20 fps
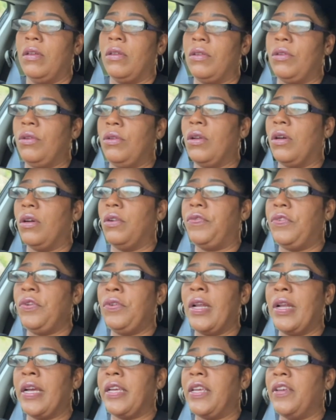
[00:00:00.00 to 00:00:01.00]
You know, if
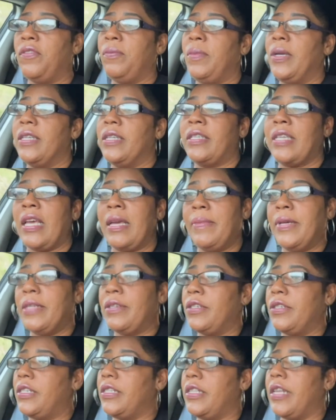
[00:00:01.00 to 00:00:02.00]
you're not giving me the same
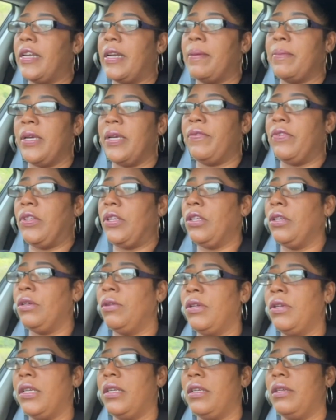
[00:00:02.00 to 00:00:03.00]
energy that I'm giving
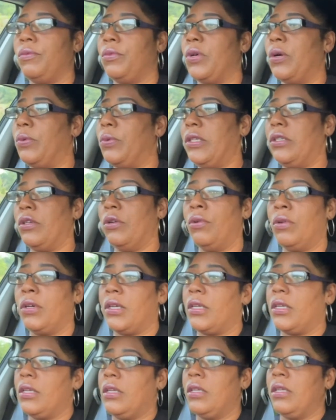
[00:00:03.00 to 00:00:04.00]
you, then what we
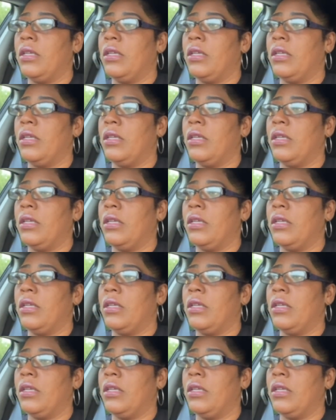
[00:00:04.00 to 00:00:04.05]
doing?